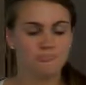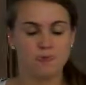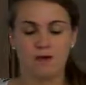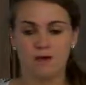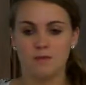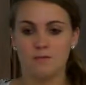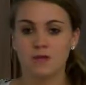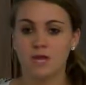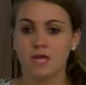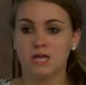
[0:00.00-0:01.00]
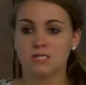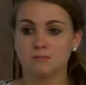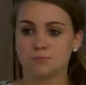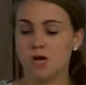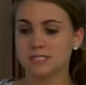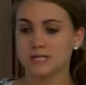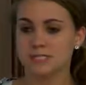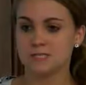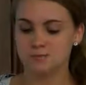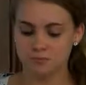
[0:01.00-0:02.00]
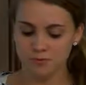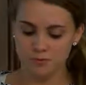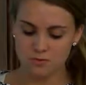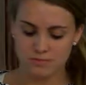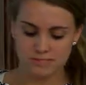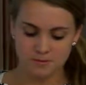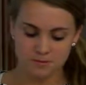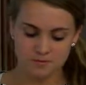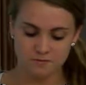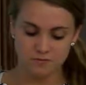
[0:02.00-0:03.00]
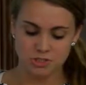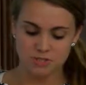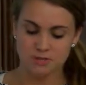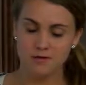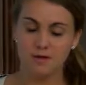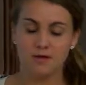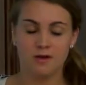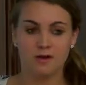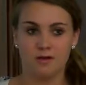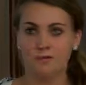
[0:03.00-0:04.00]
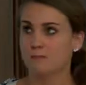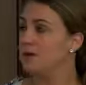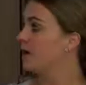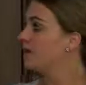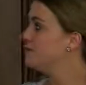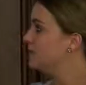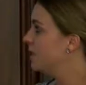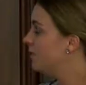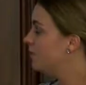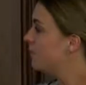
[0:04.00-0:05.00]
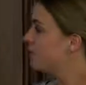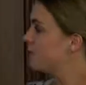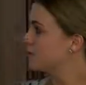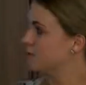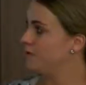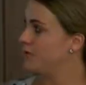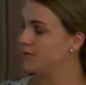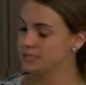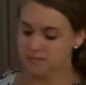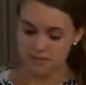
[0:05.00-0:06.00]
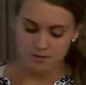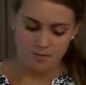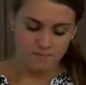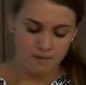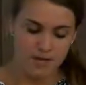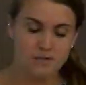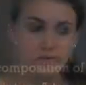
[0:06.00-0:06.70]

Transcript: and it's processed through simple diffusion. And I have a diagram of it, I'll show you guys. But